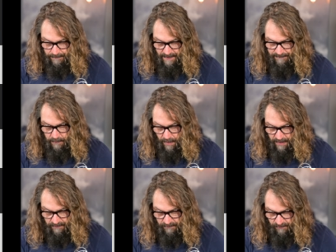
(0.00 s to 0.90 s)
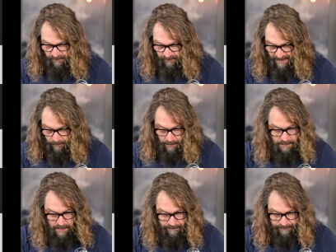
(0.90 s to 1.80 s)
if you want to
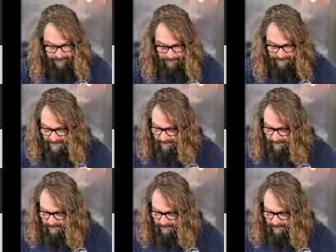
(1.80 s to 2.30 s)
remove something,